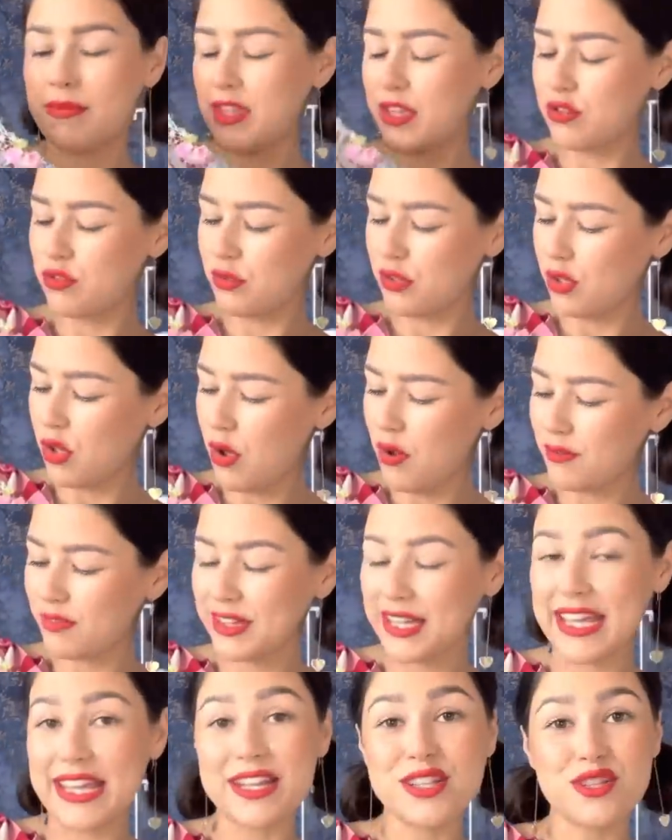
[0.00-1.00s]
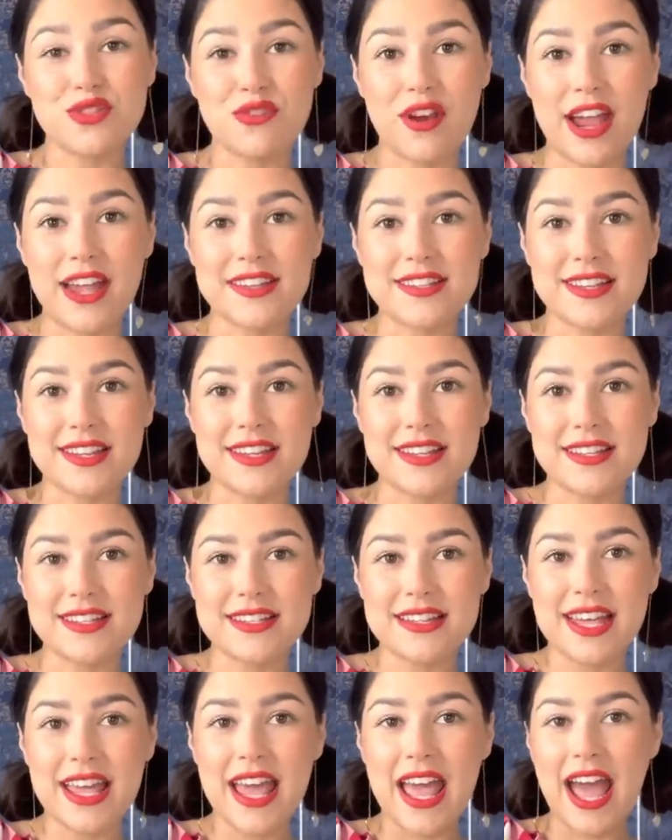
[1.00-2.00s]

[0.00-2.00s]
They do a lot of lace dresses,